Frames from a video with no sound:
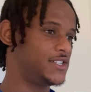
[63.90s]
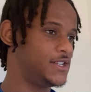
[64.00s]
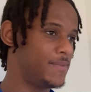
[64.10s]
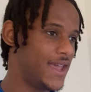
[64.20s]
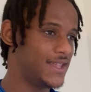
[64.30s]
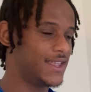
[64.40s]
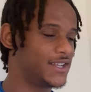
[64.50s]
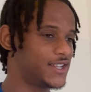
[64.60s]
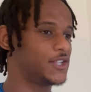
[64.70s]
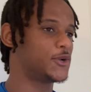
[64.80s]
he made,
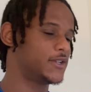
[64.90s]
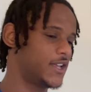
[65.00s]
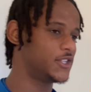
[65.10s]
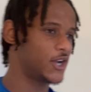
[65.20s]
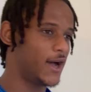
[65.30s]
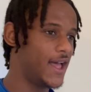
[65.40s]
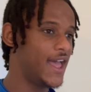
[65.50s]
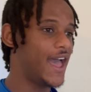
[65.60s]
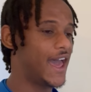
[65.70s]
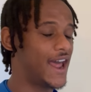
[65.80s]
etc, etc.
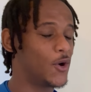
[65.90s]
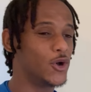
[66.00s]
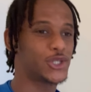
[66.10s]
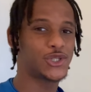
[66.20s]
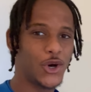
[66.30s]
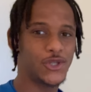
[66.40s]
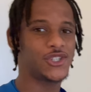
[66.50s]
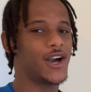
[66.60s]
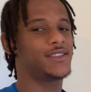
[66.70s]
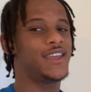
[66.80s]
And I got so
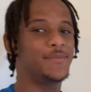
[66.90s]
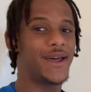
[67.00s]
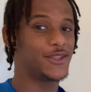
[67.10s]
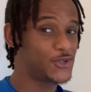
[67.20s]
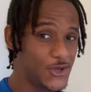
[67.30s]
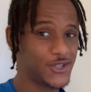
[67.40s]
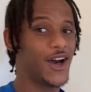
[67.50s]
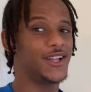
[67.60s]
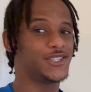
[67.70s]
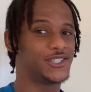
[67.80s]
sucked in by the two
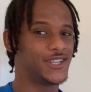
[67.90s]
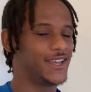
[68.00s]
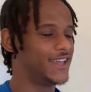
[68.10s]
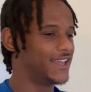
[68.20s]
touch.